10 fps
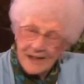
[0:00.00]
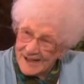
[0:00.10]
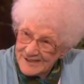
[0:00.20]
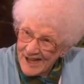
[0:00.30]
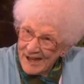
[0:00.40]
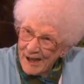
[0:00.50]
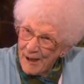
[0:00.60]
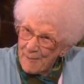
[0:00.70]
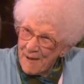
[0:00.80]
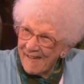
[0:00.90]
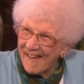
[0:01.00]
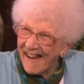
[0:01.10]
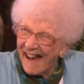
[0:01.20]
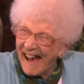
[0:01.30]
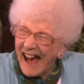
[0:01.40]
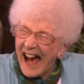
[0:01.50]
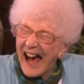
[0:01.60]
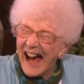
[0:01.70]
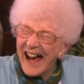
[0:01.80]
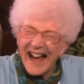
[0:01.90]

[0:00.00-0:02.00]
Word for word: Yes, I am. You're on Facebook.